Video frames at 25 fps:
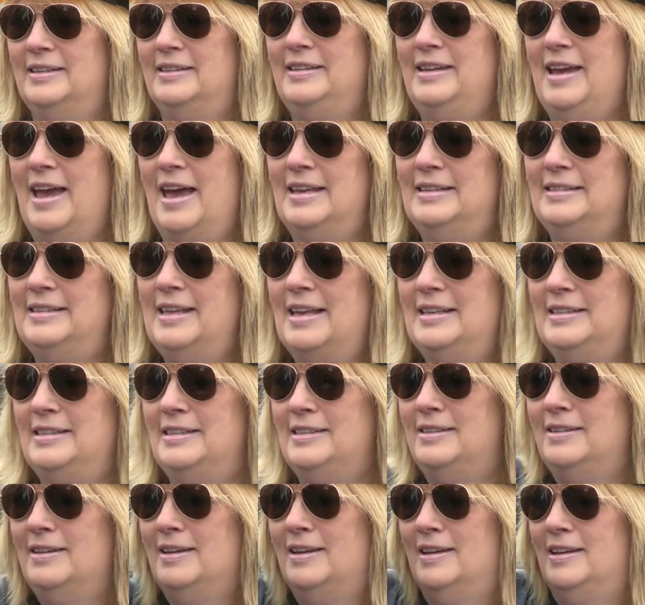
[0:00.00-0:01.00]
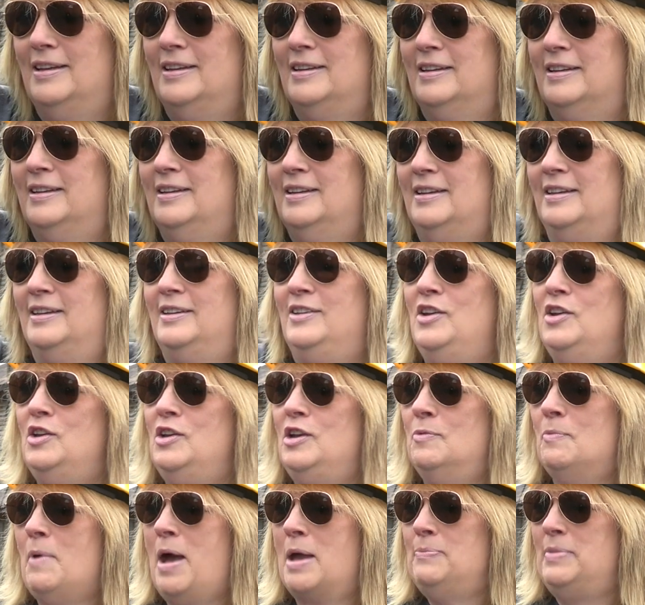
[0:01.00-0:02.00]
Yes,
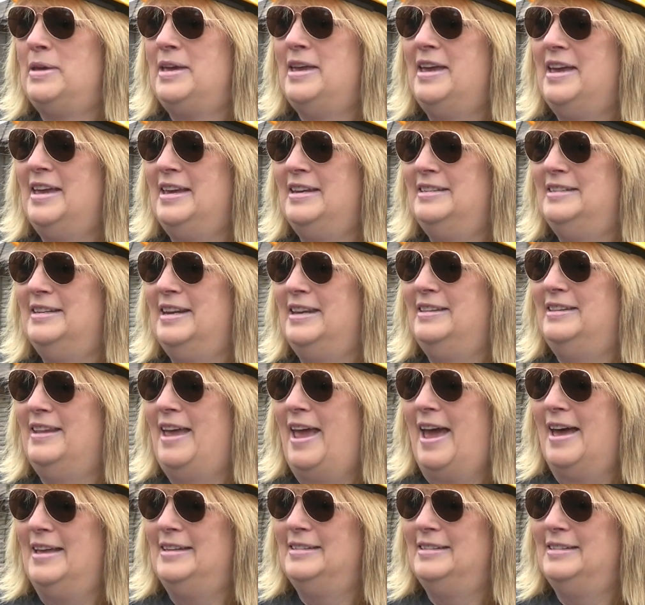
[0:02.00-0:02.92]
you might be hidden in that.